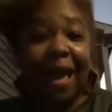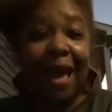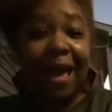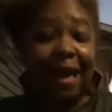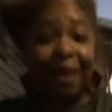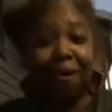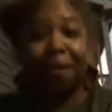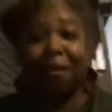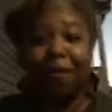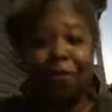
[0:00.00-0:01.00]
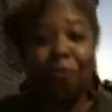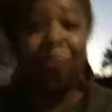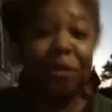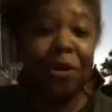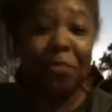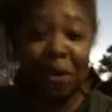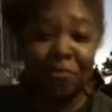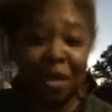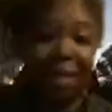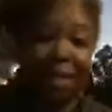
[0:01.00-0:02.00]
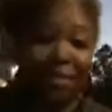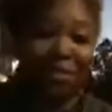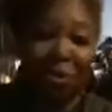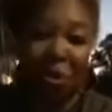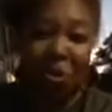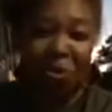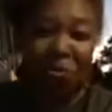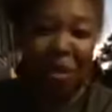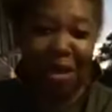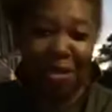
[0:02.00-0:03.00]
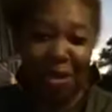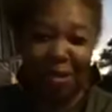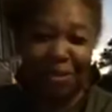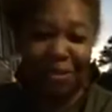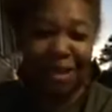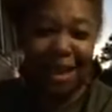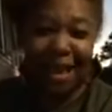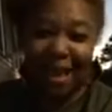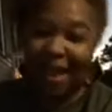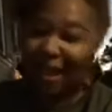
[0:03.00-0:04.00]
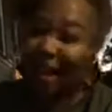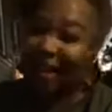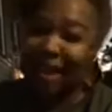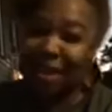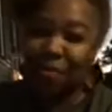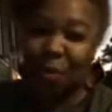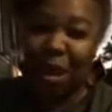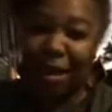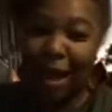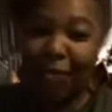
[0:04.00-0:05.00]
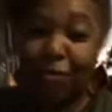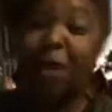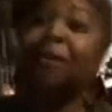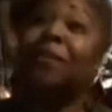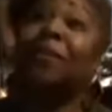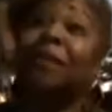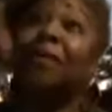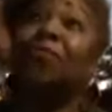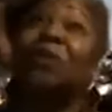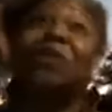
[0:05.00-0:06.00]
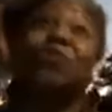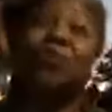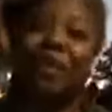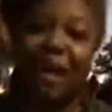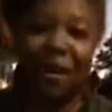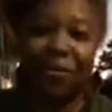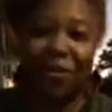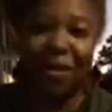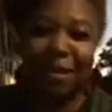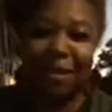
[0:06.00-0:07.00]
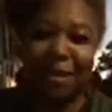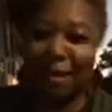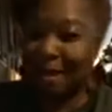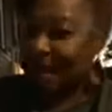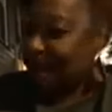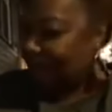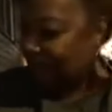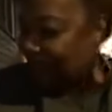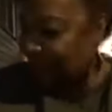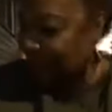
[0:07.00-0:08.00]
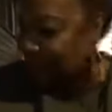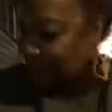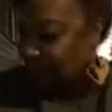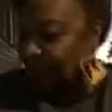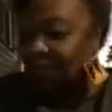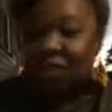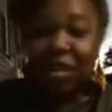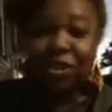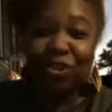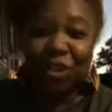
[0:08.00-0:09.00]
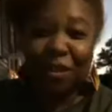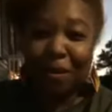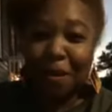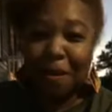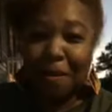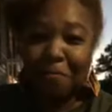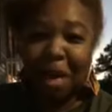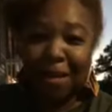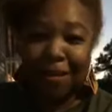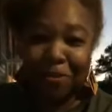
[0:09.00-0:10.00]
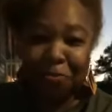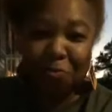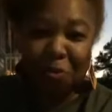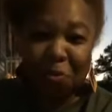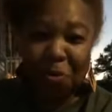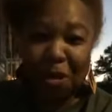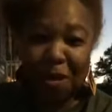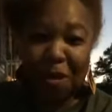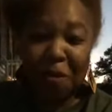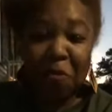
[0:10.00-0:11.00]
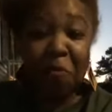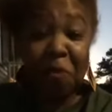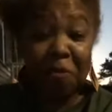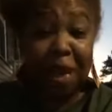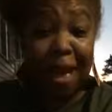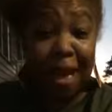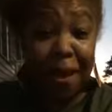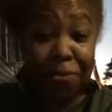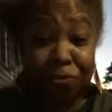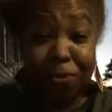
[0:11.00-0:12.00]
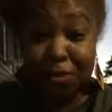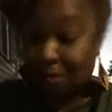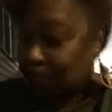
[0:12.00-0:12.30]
I opened up my paint and saw all of my colors, and I came right out. The sun was going down then, and I'm finishing my little boy on my house.